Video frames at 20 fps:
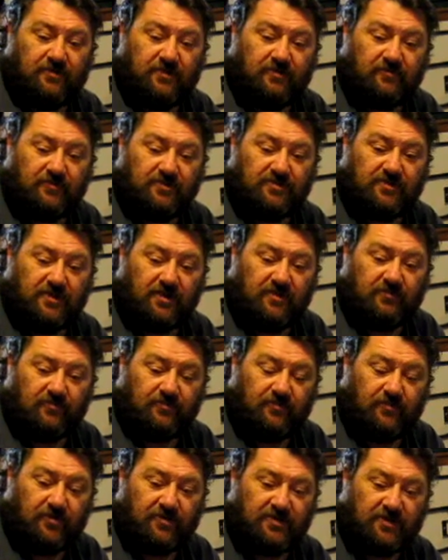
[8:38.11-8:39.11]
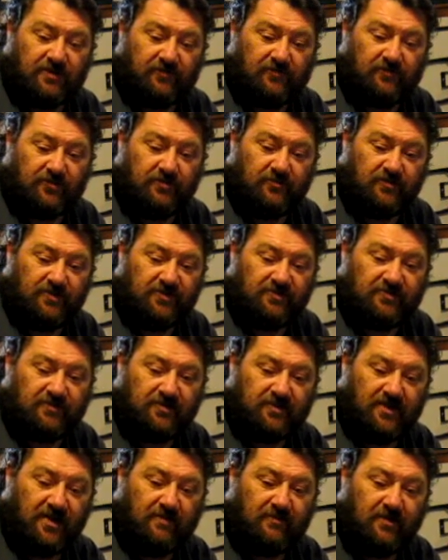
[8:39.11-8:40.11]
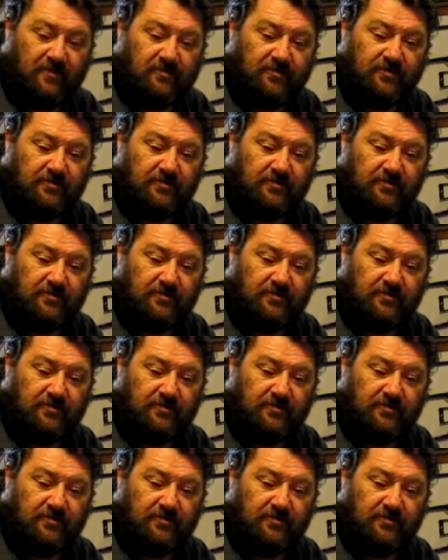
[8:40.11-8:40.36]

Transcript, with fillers: Give it uh, might take three weeks to carb up